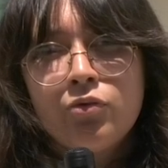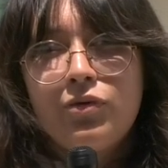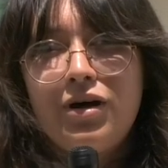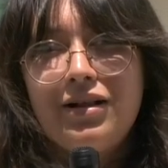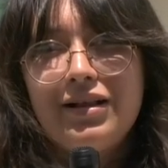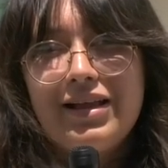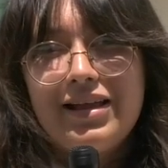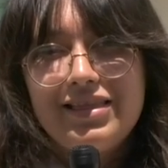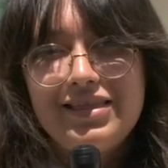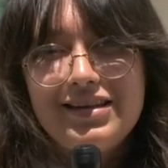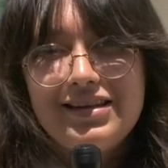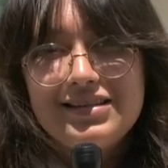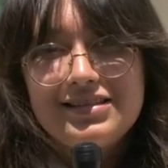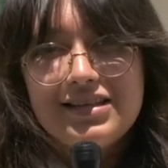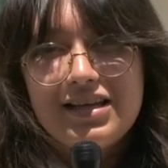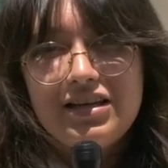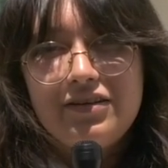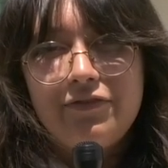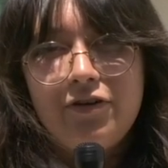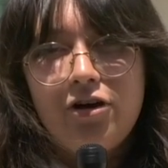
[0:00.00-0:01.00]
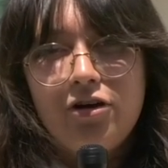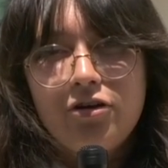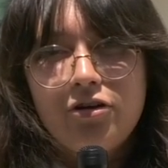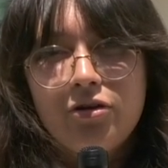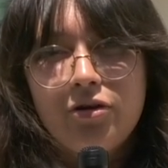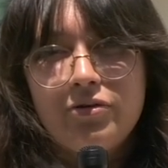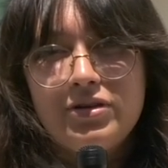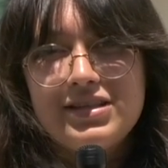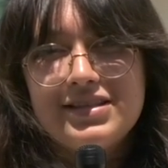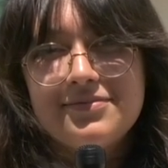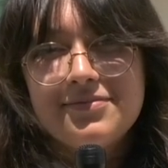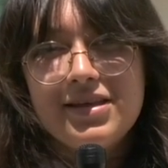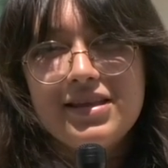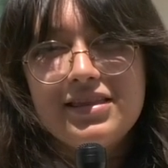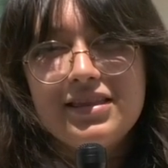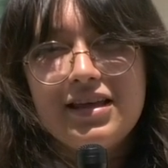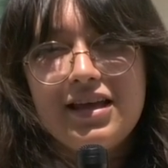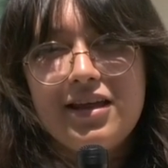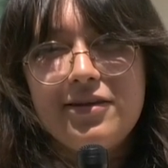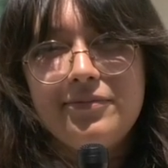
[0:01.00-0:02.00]
while Anthony Sandoval, Cody
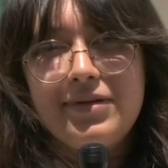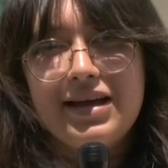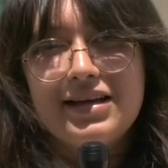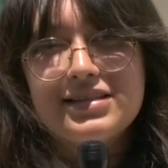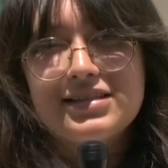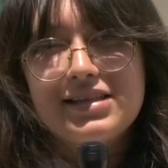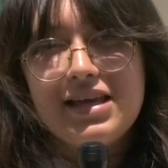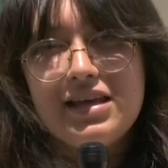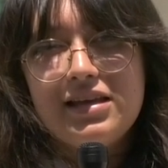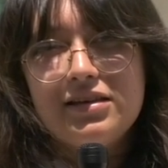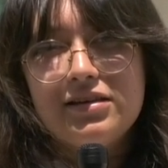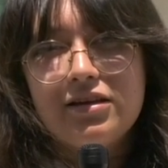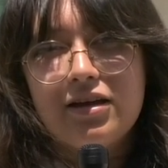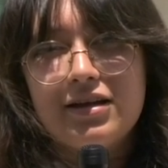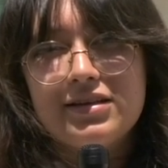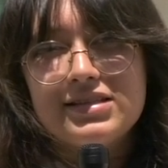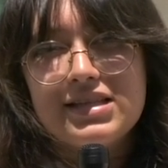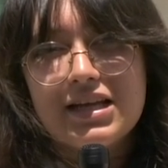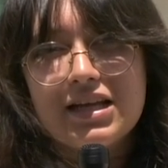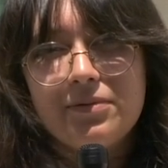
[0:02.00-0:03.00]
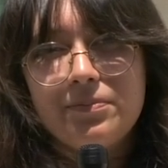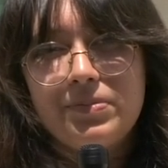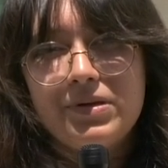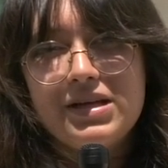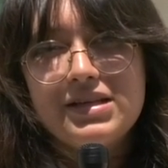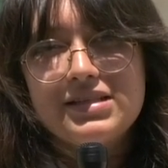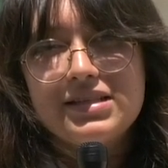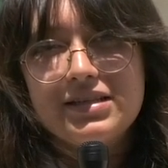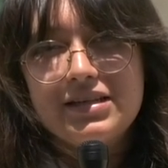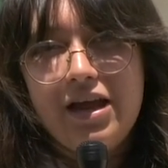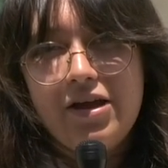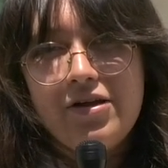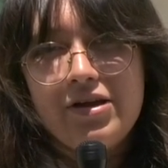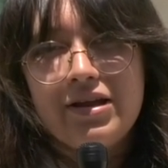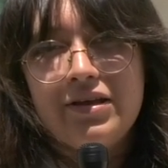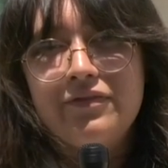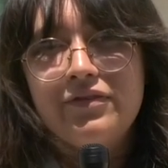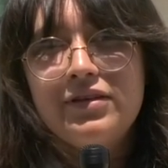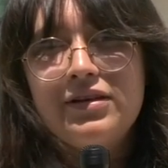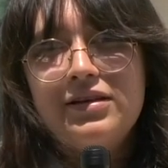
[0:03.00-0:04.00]
Smith, and Max Gayton got second place in
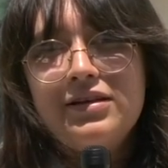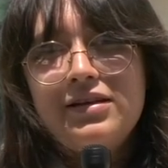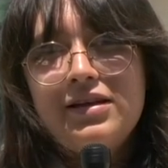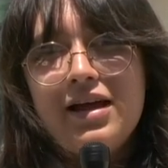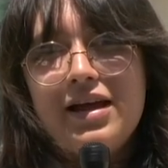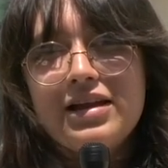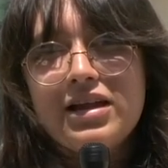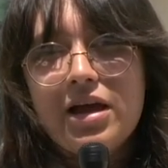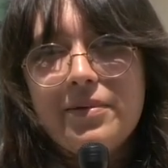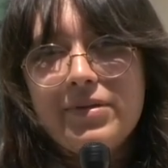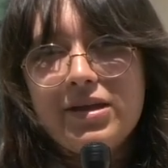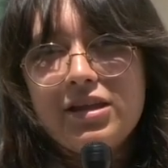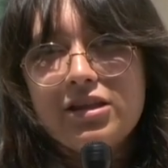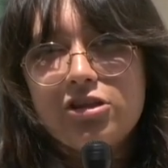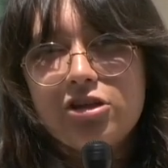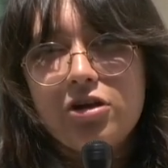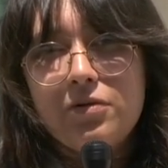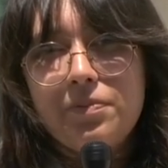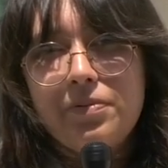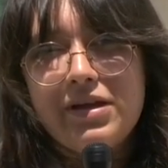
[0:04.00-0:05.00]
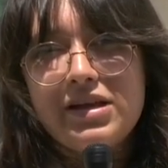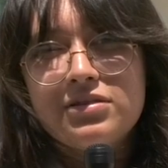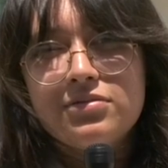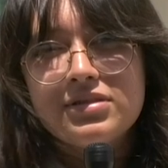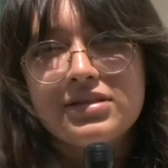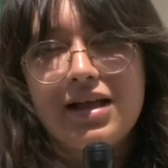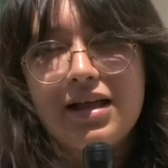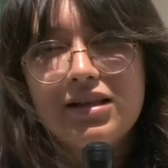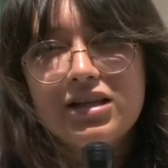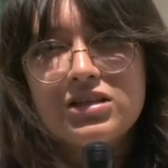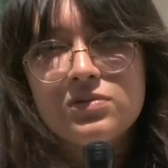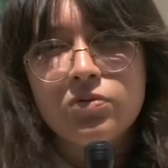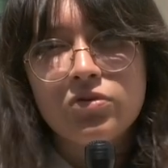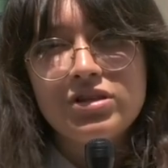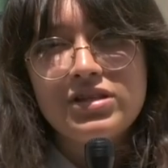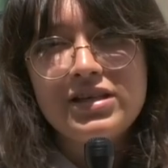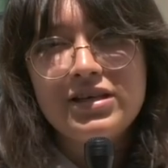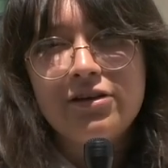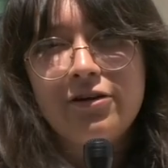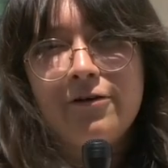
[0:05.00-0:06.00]
narrative. And coming in third place was Alex
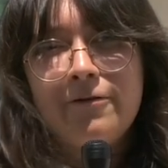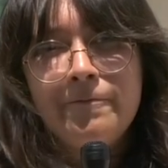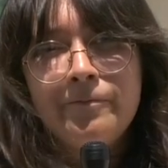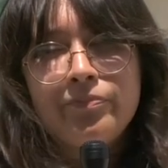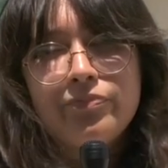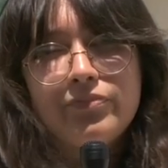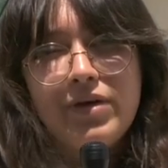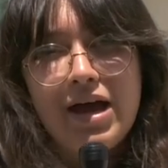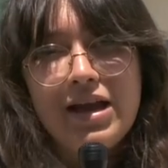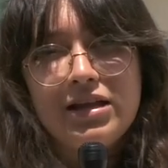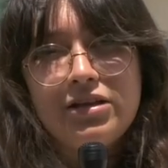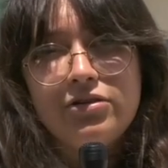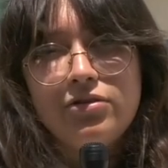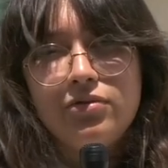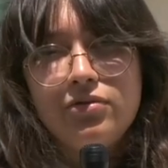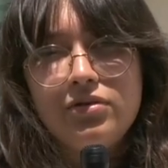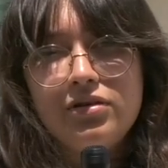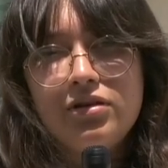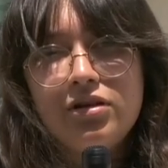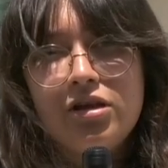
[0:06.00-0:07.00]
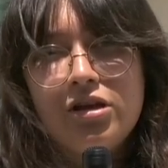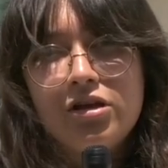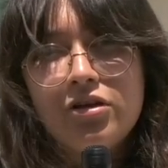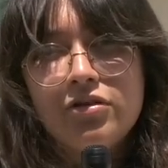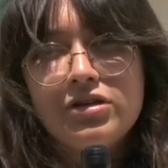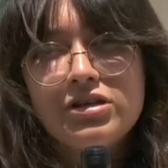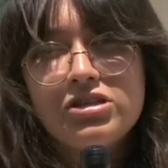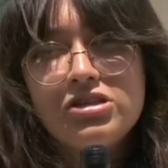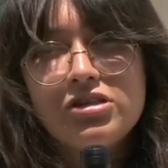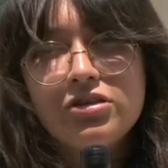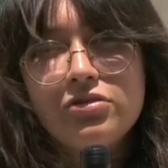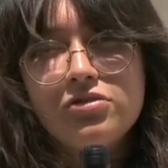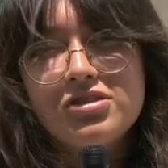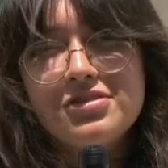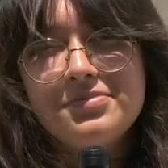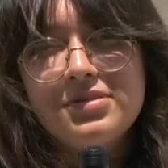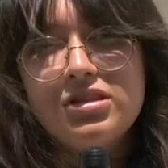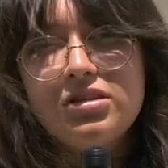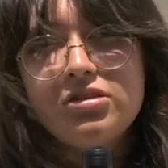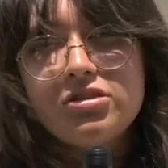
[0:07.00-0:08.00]
Portillo, Maddie Newton, Christian
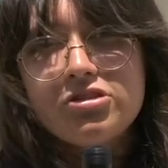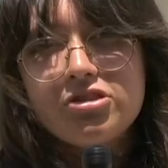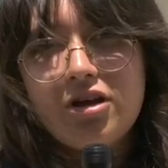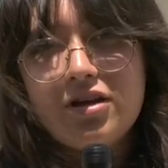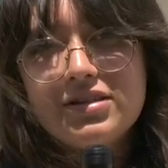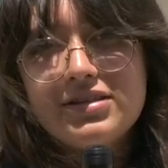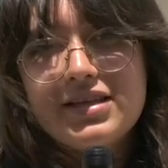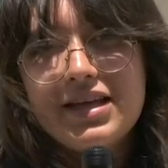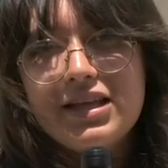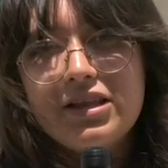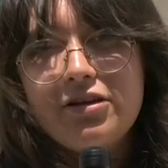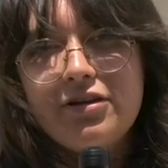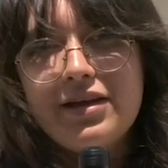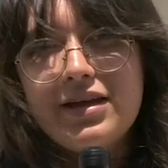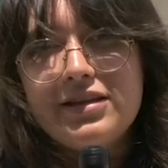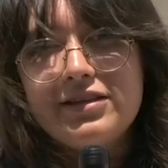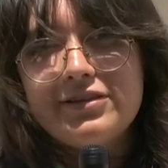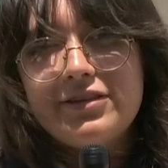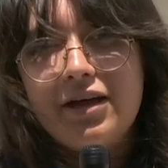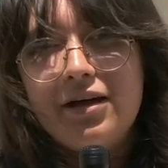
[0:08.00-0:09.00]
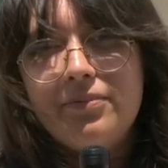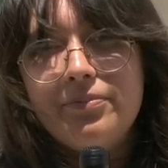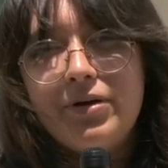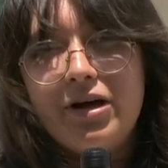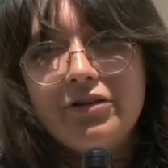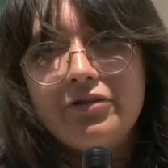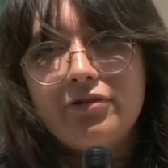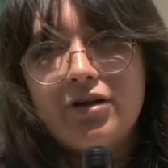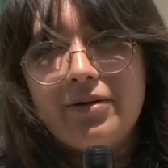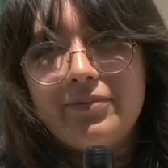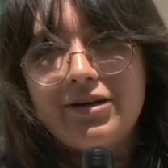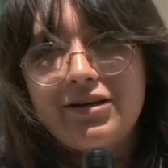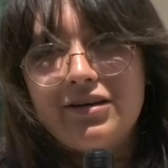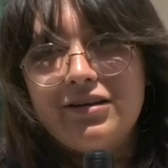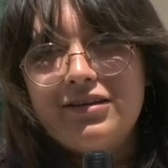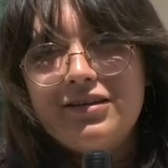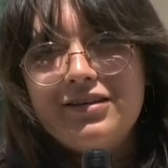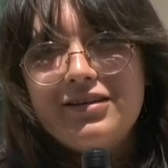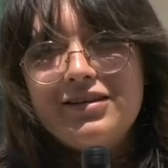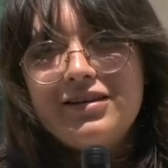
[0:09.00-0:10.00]
Guzman, John Taylor, and Dom Balderrama.
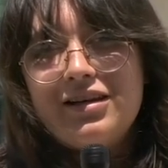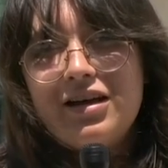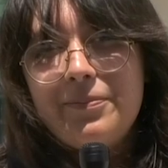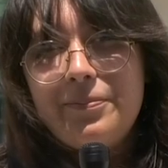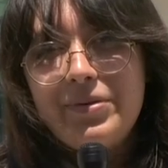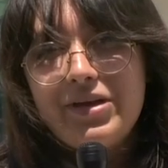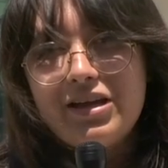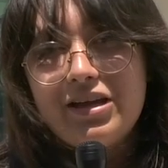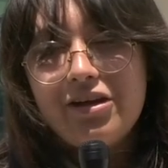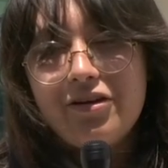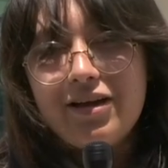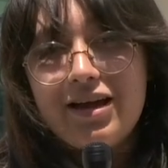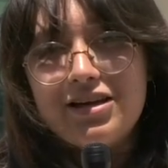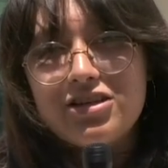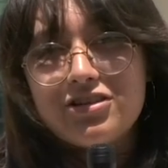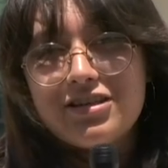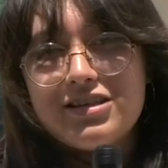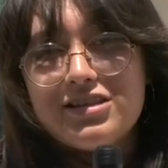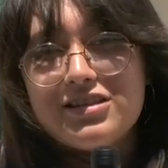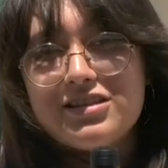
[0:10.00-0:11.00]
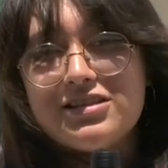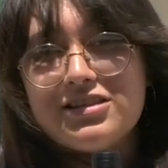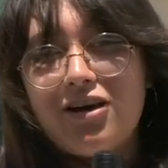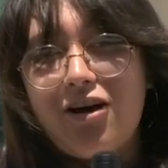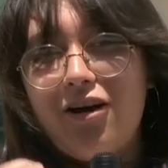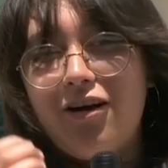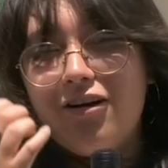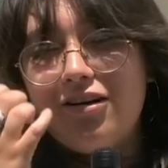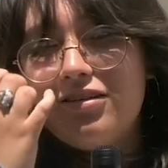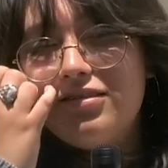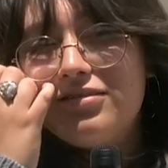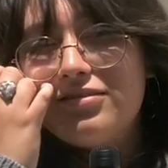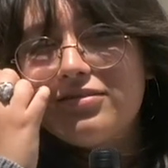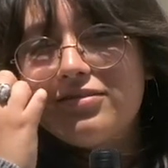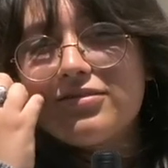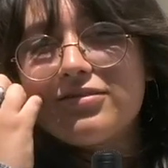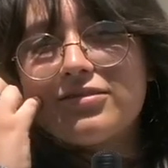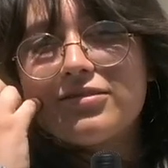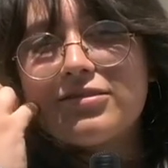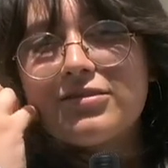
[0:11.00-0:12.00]
A big congratulations to all.
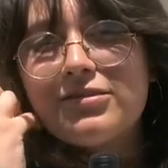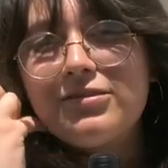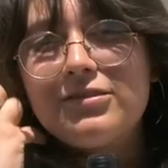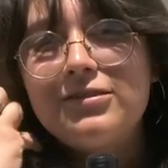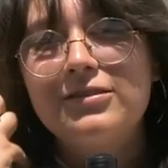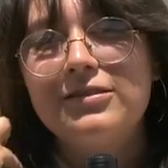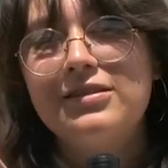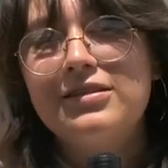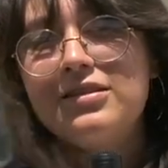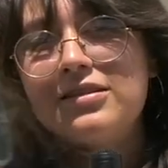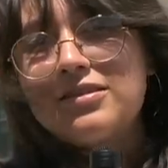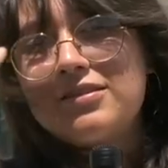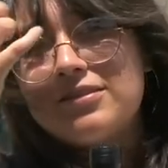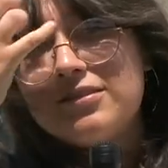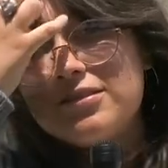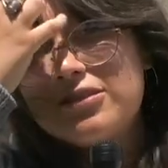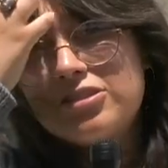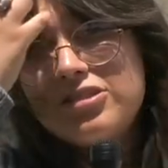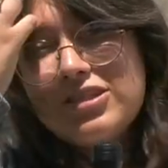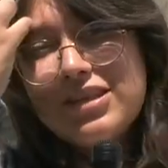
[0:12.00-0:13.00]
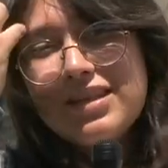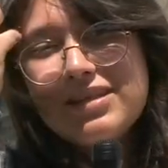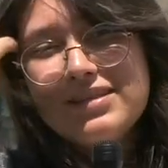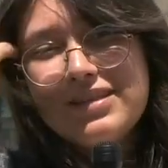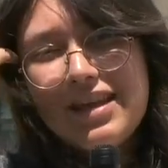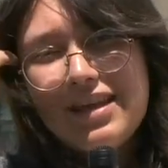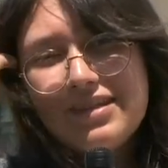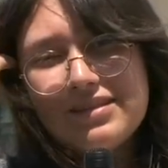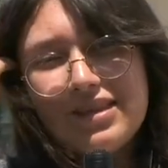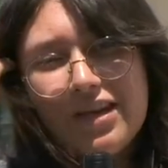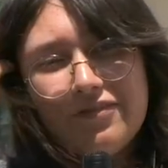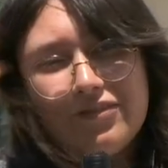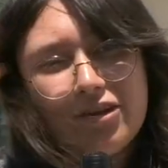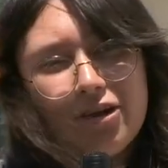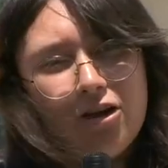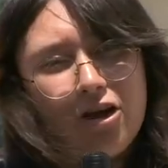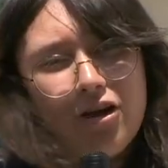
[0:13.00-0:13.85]
G S A is having our